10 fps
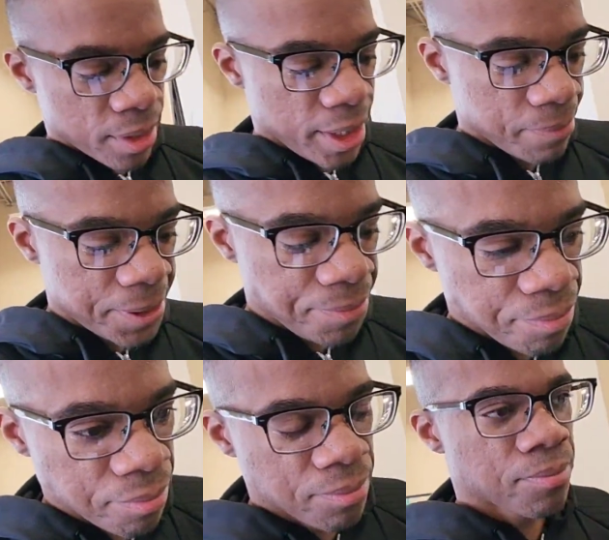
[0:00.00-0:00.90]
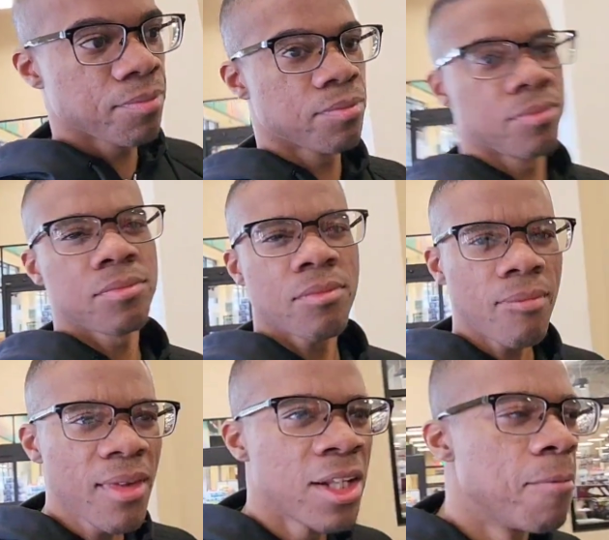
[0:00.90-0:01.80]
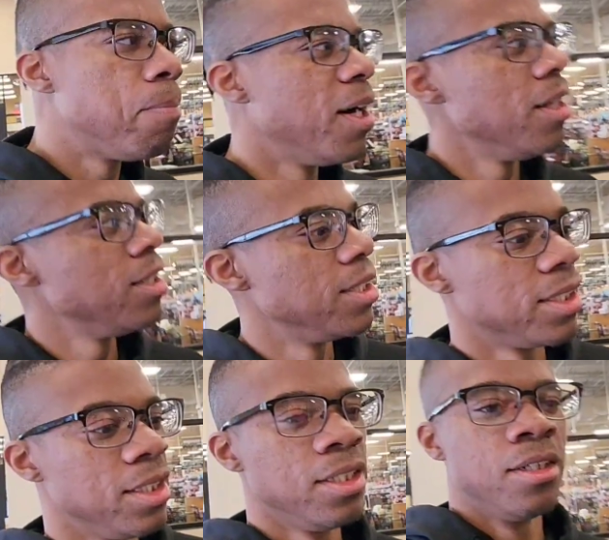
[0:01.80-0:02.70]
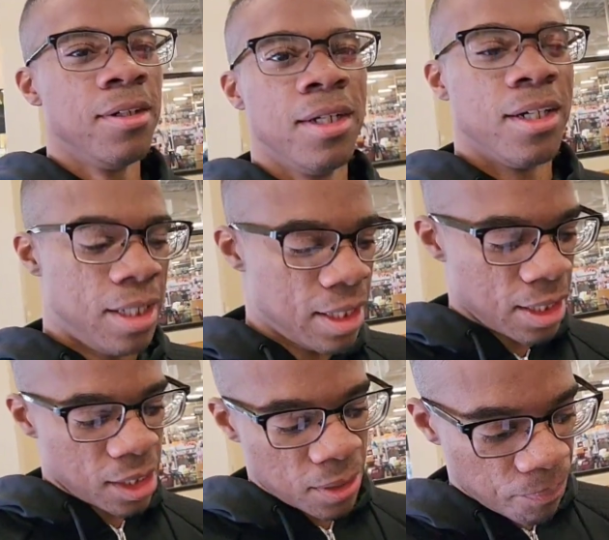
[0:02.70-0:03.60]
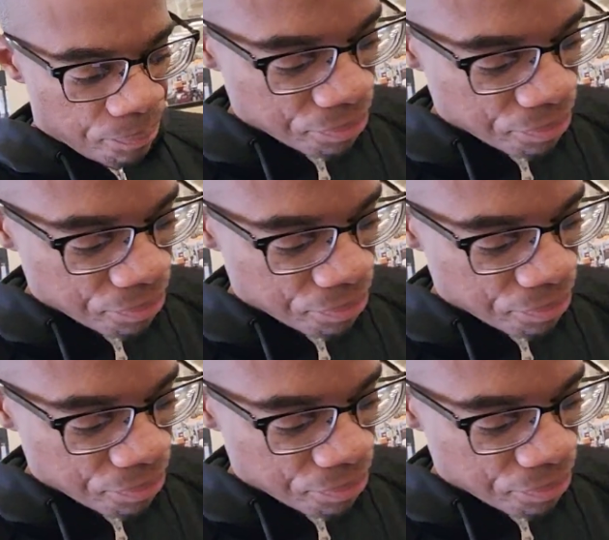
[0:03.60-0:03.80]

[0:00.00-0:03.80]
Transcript: yeah, man, the pond uh,